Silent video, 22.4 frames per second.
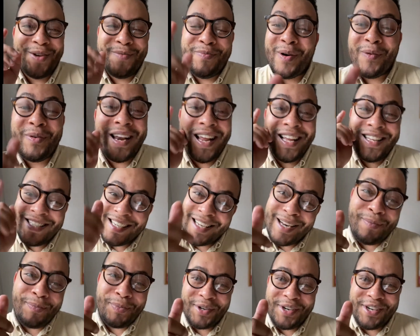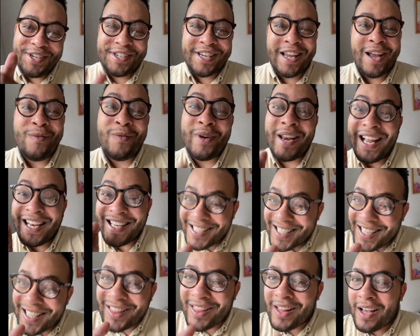but what I did appreciate, what I
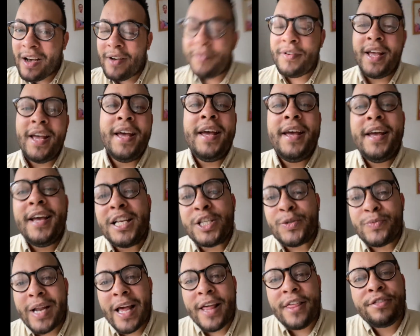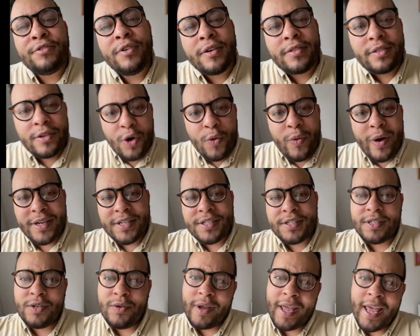did love, is when I threw out the
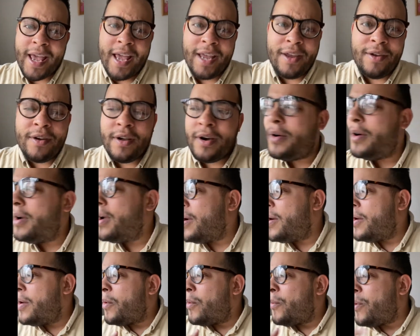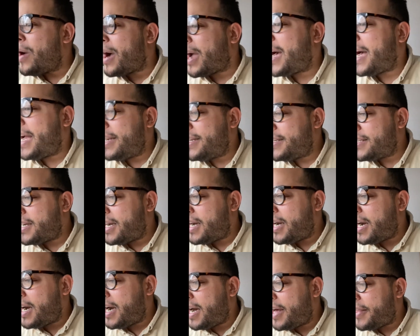question, okay, you know, what kind
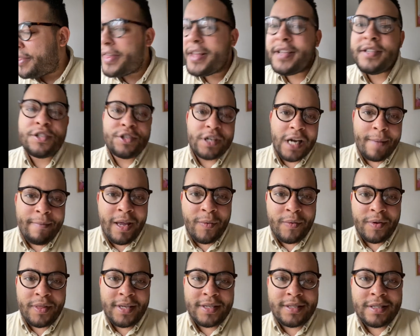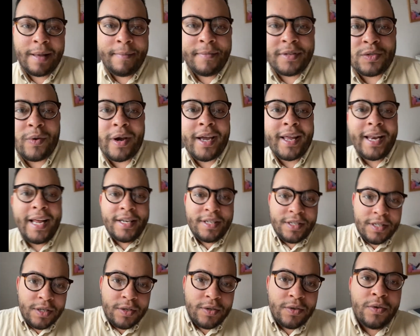of things should I make with these lemons? What can I
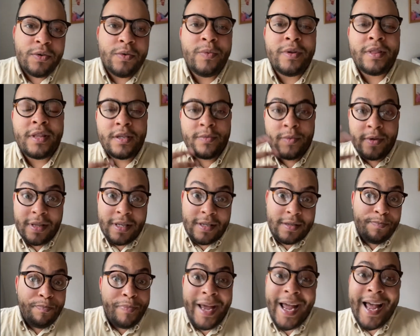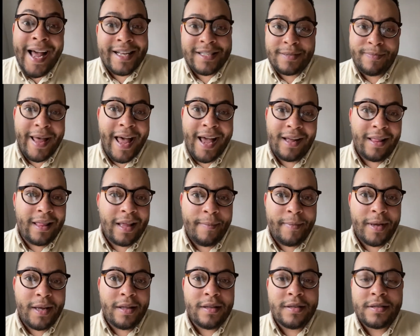do with this big ass bag of
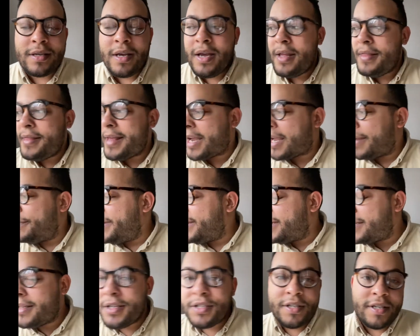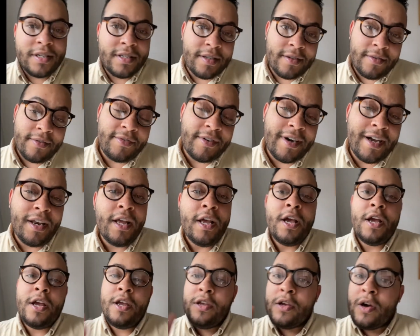lemons that can be delicious and fun?
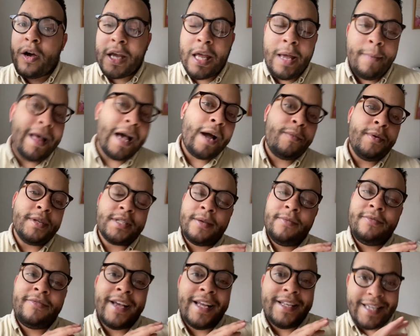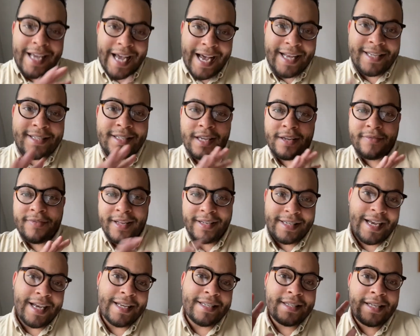Y'all came back with some
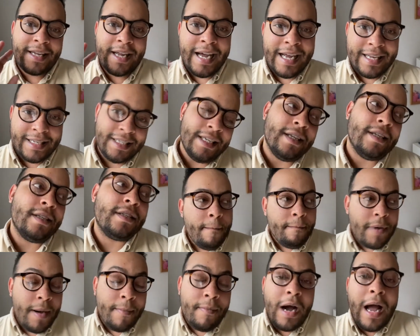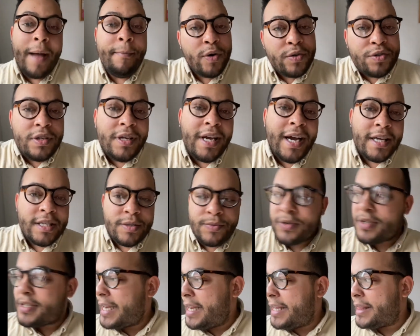fantastic ideas. But most of you guys were
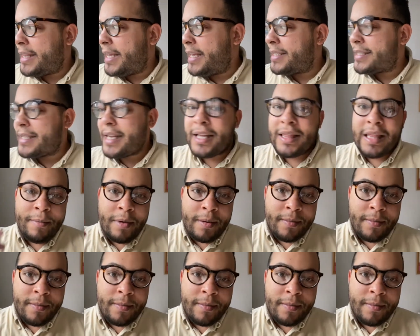saying things like lemon